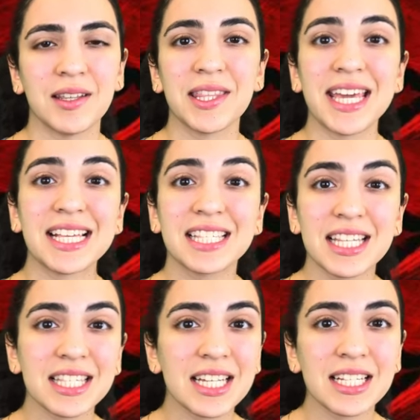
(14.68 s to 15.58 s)
And the
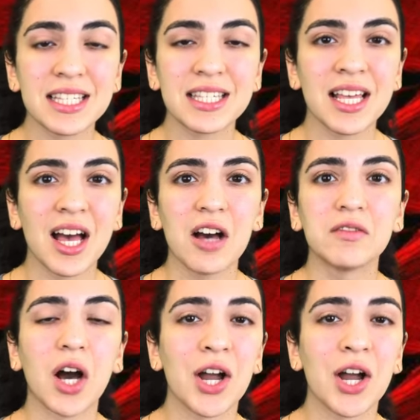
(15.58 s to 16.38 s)
existence of